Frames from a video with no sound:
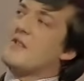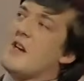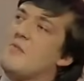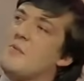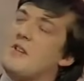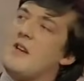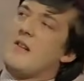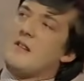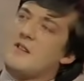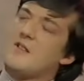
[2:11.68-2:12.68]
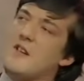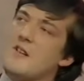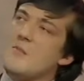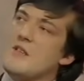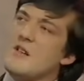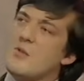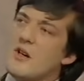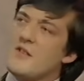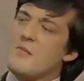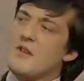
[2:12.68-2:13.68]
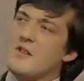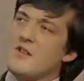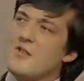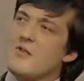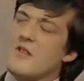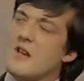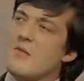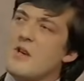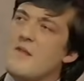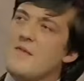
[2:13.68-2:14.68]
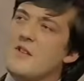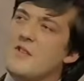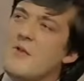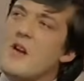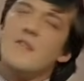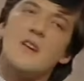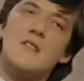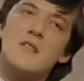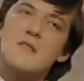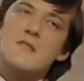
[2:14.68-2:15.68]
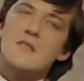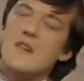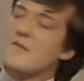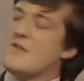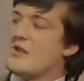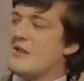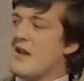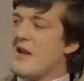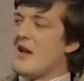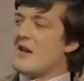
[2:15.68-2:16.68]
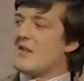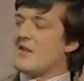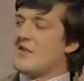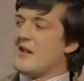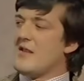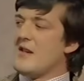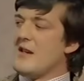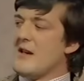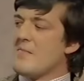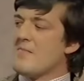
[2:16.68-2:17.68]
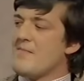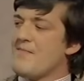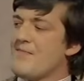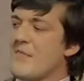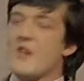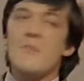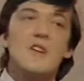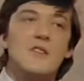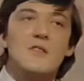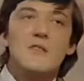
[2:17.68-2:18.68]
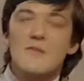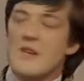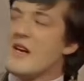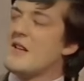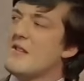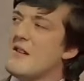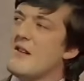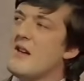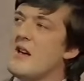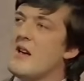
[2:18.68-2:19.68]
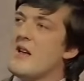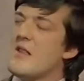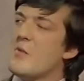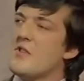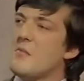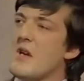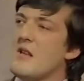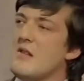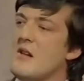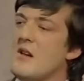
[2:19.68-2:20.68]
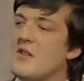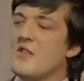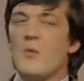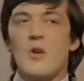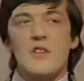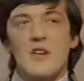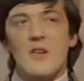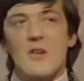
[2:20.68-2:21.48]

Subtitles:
of times, but as I say, I've only been there twice. The most extraordinary thing, when I first arrived, I turned on the television to see the commercials. And there was a man squatting